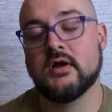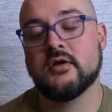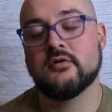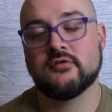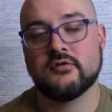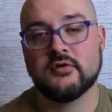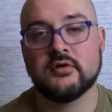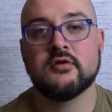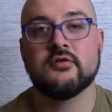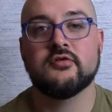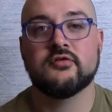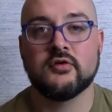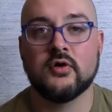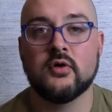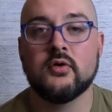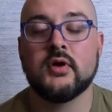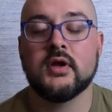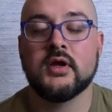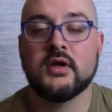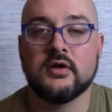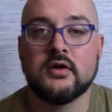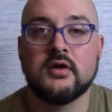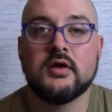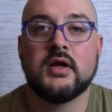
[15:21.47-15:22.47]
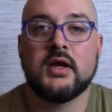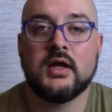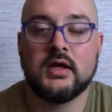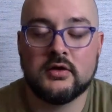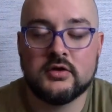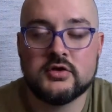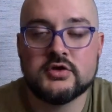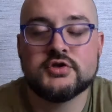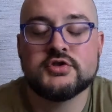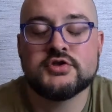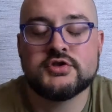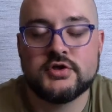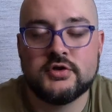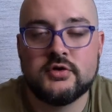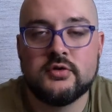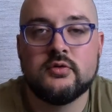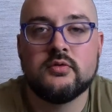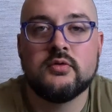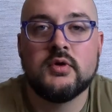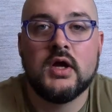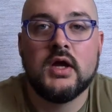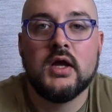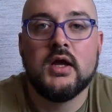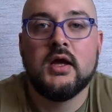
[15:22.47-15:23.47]
it's going to soak into get your
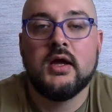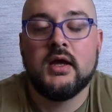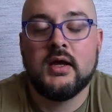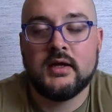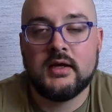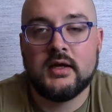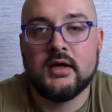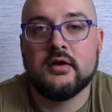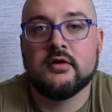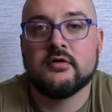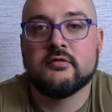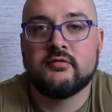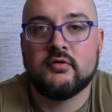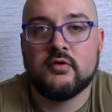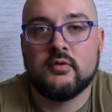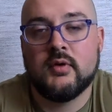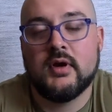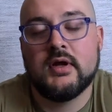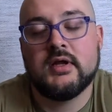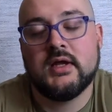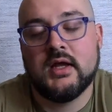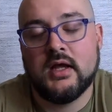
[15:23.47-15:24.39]
shoe and get your foot wet.